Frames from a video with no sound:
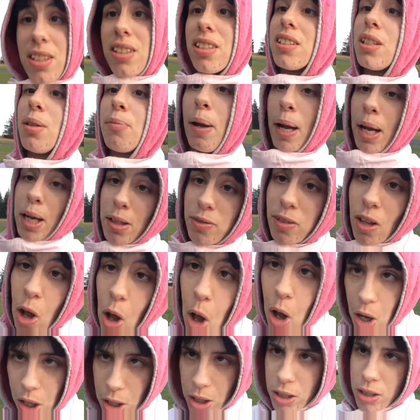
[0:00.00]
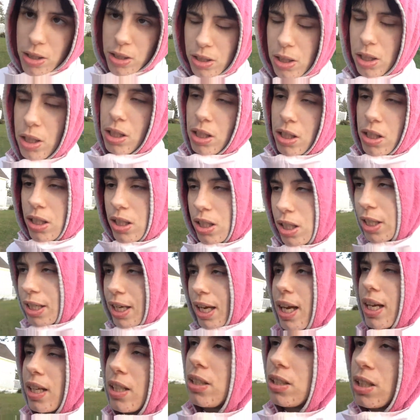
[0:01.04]
this is a mail vlog,
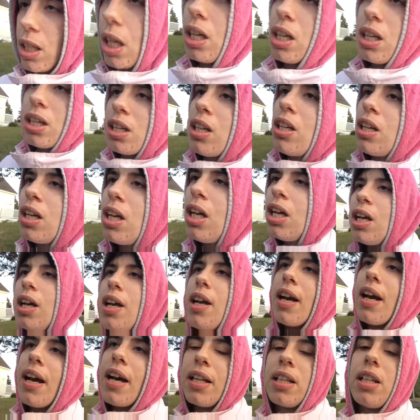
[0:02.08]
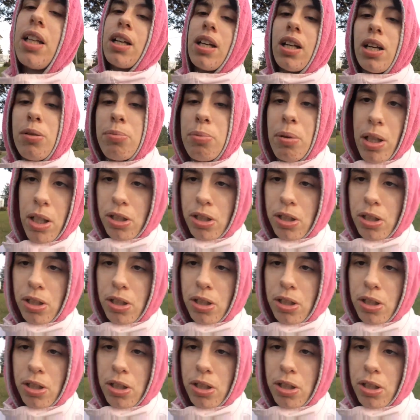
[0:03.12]
again. And then I'll